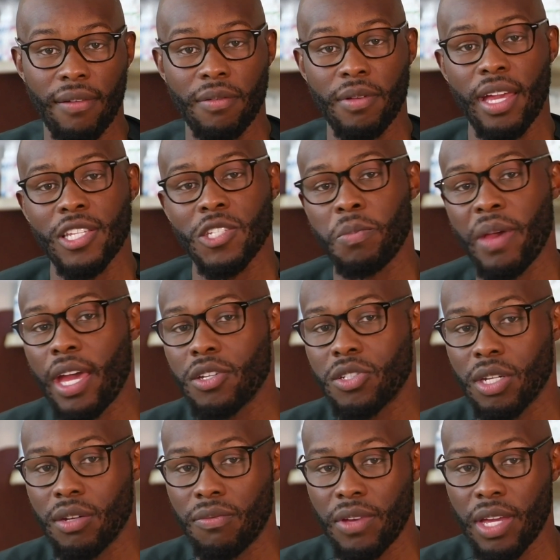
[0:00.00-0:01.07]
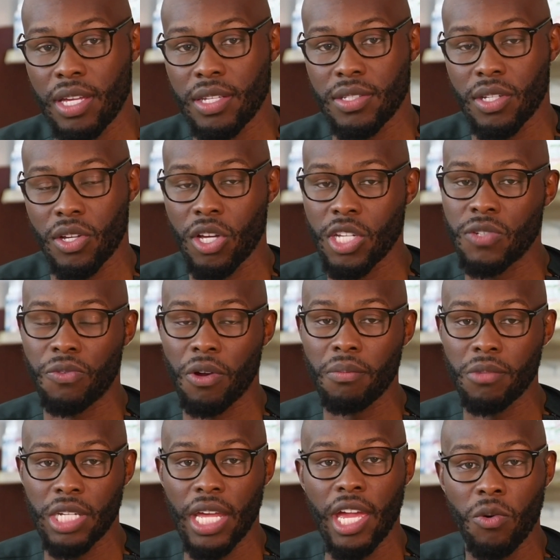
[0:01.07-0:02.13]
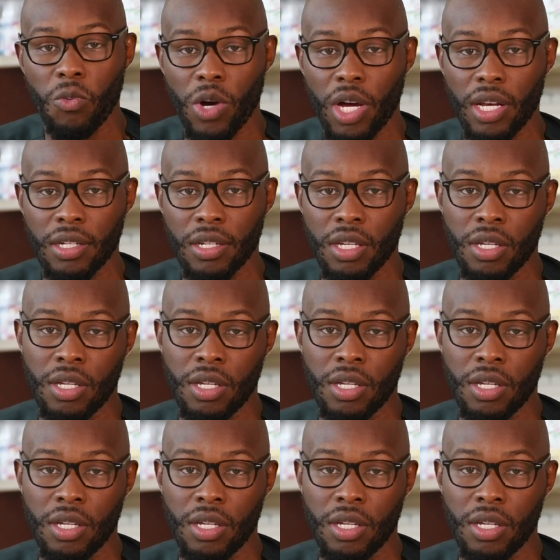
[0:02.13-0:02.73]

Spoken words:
expansion phase, because from day one,